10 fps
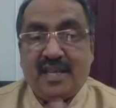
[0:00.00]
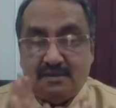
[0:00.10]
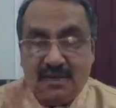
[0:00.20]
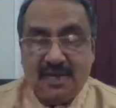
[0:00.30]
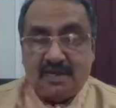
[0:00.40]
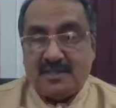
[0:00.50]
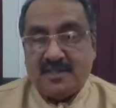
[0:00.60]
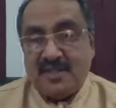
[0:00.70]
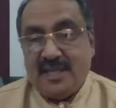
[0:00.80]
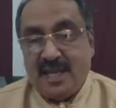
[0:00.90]
That
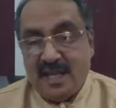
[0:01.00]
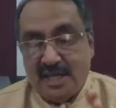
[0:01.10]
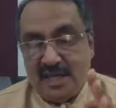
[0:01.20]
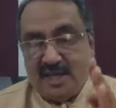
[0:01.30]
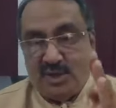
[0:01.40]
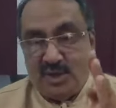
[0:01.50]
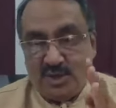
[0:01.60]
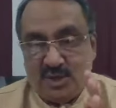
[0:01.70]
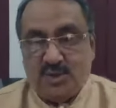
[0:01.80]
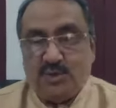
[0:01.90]
means any
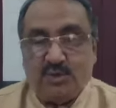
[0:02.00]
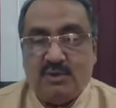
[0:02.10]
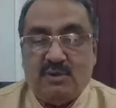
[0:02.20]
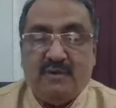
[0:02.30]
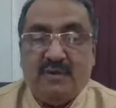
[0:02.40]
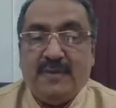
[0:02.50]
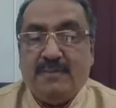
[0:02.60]
due